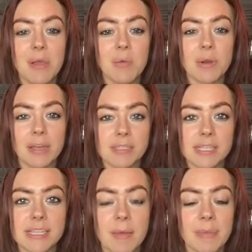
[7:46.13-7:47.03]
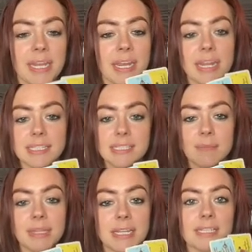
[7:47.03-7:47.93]
what else is coming in, and
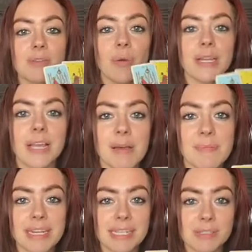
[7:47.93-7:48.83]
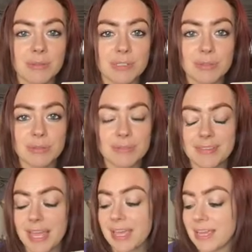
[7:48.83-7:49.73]
something is going to come in as a result of that.